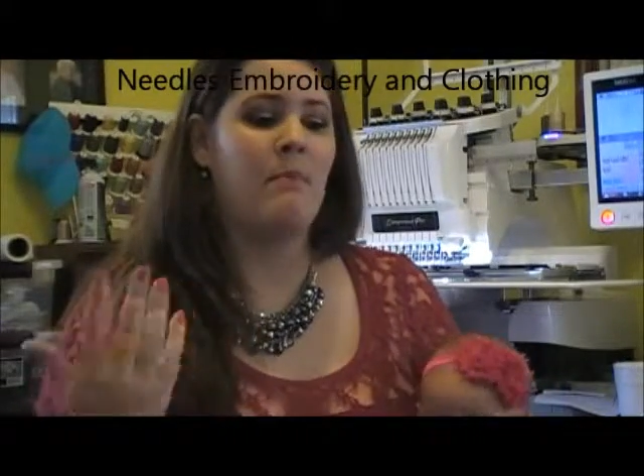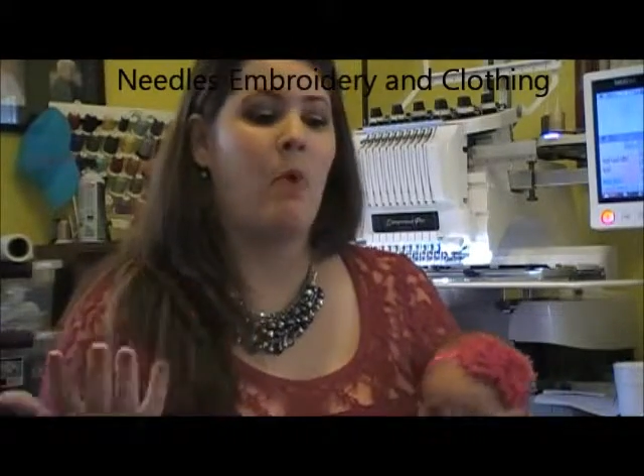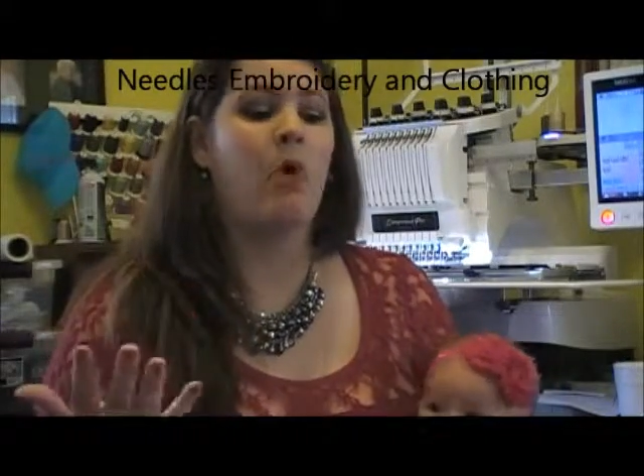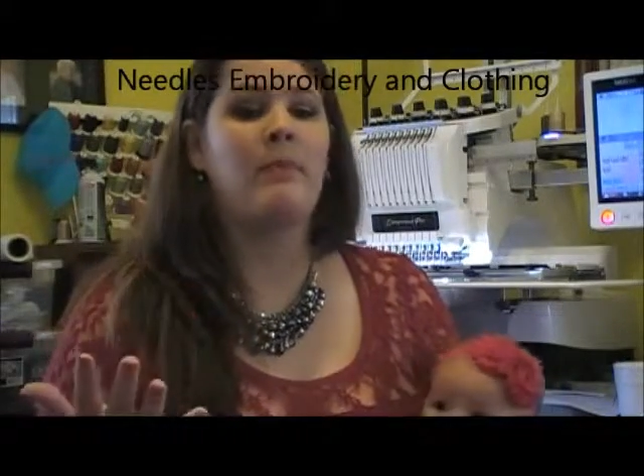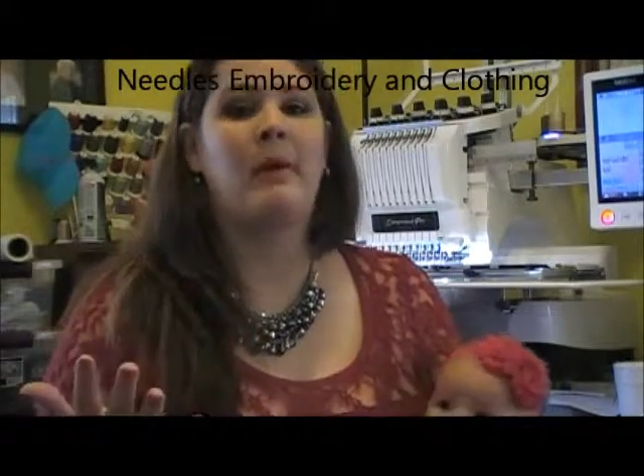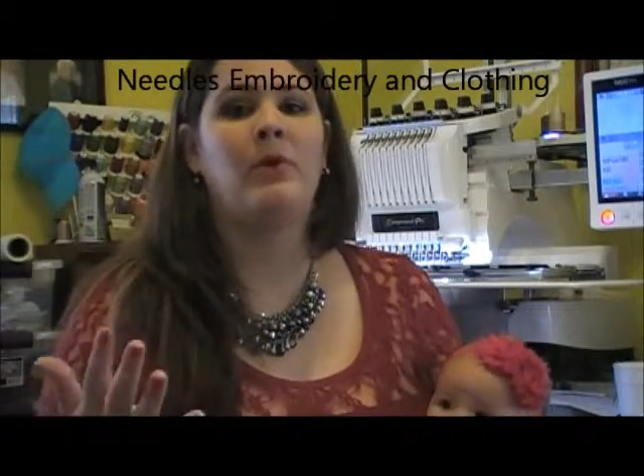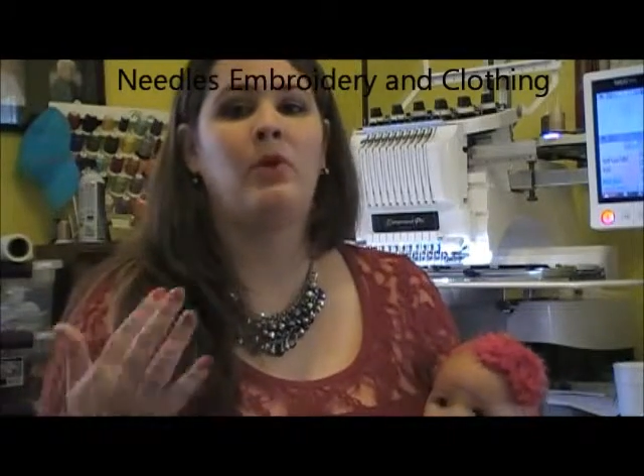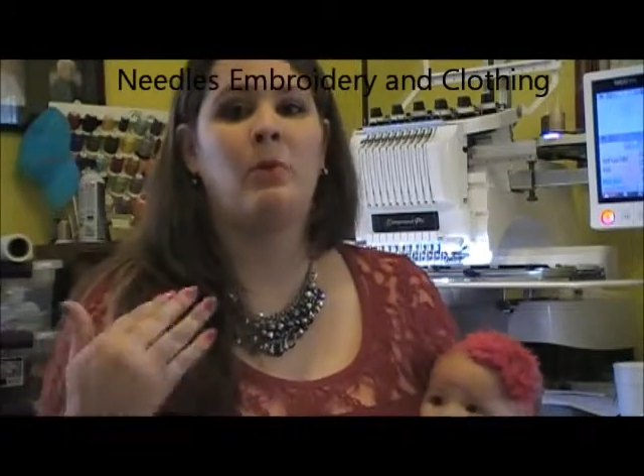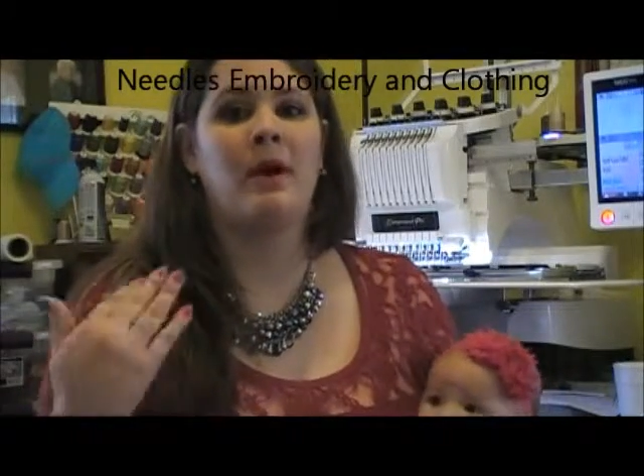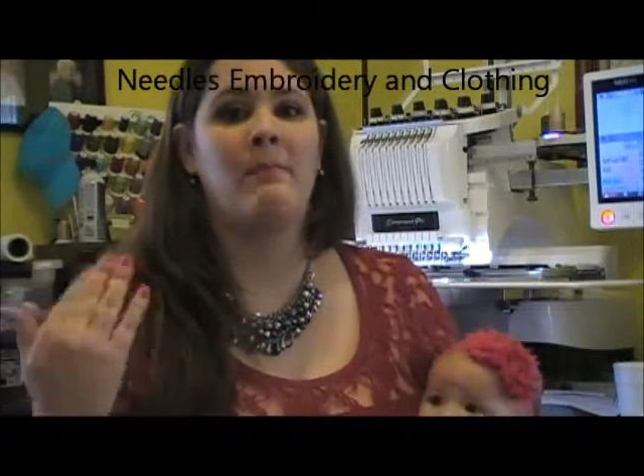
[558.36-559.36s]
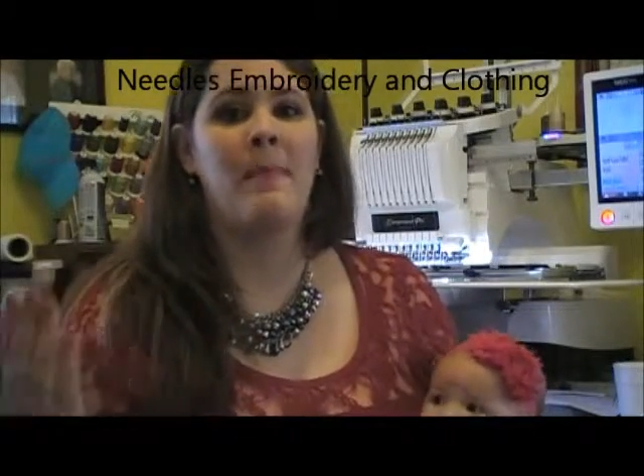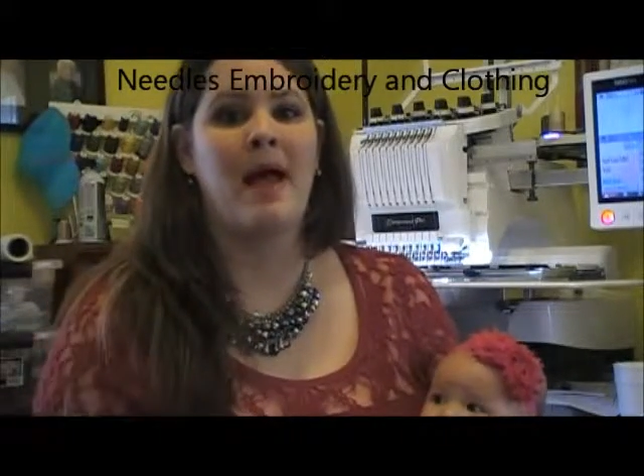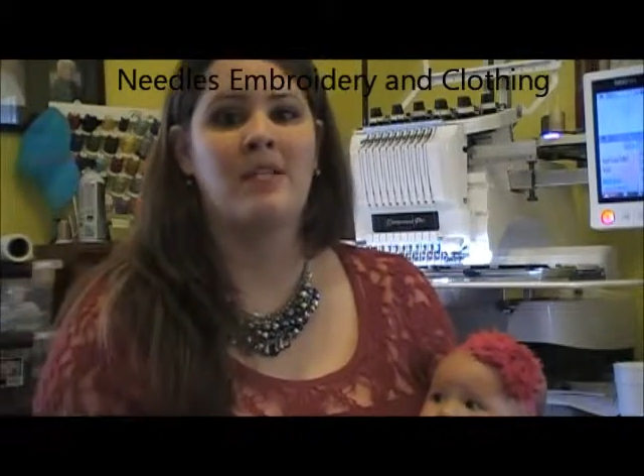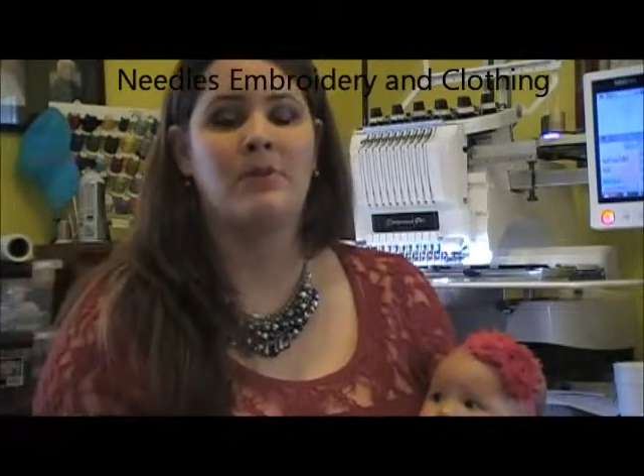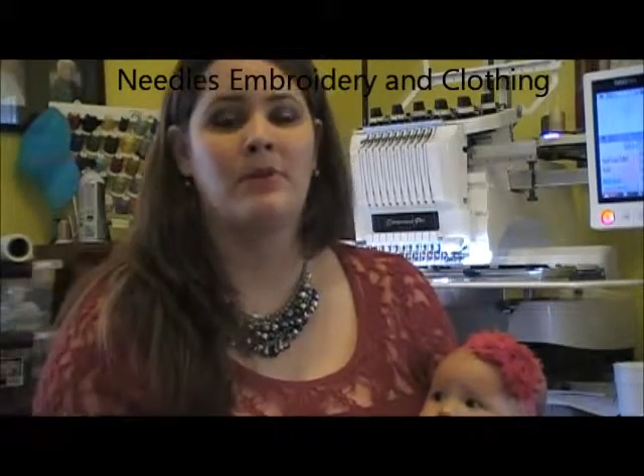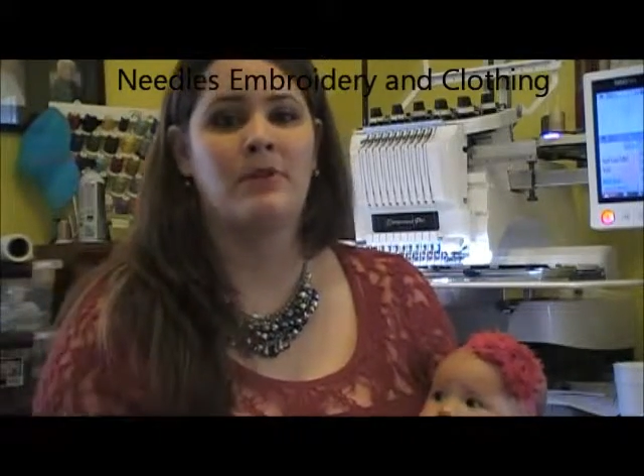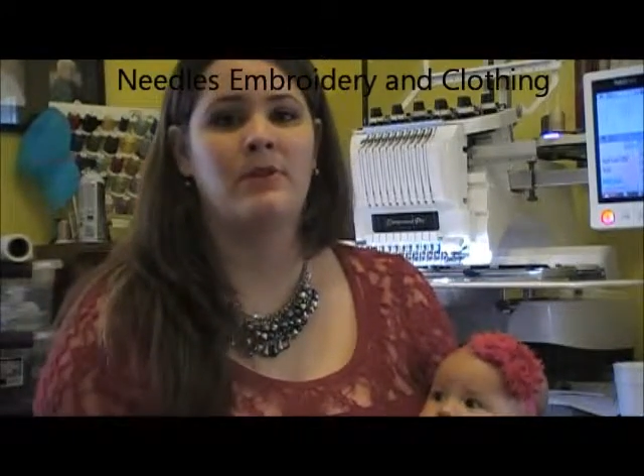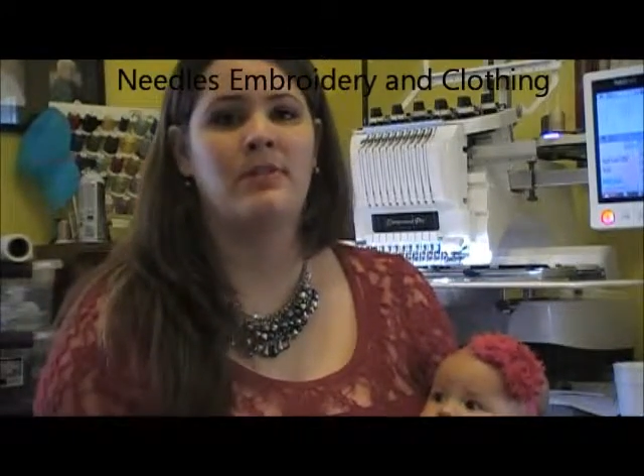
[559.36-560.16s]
or maybe you want to mass produce